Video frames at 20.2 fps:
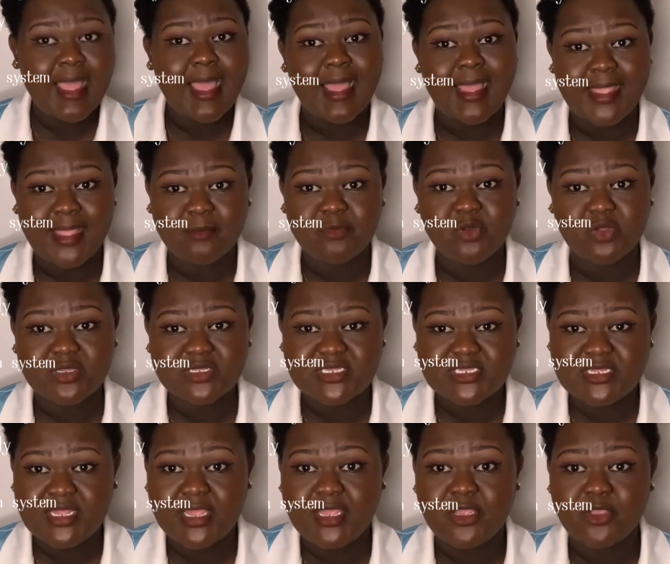I am not
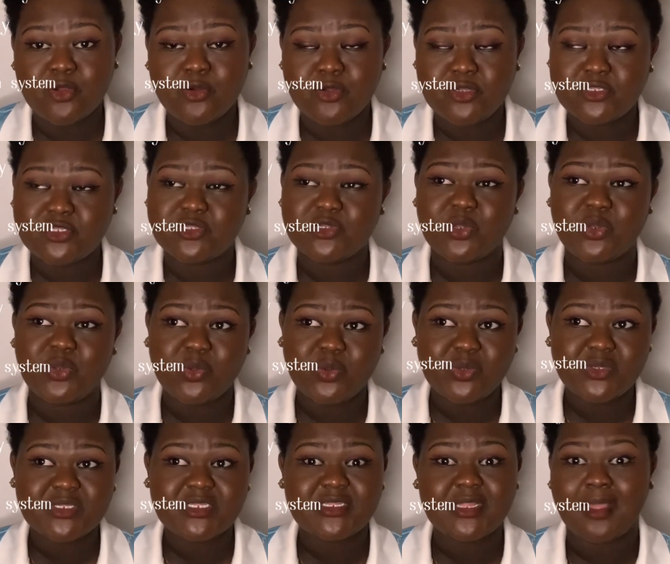saying you're going to
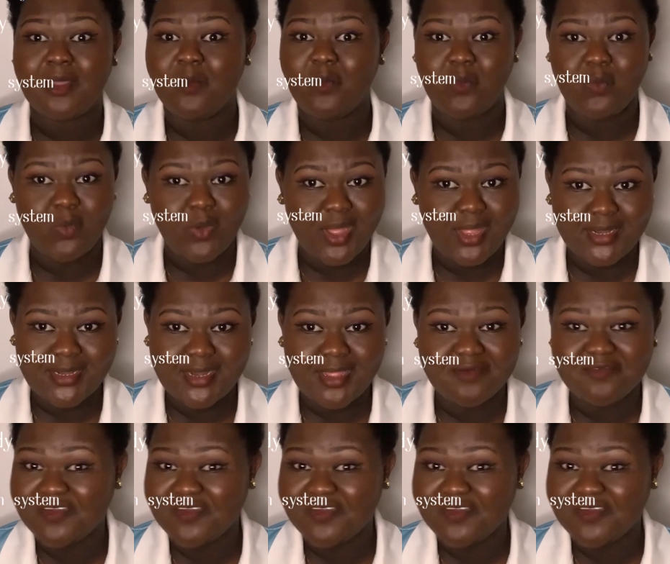lose 5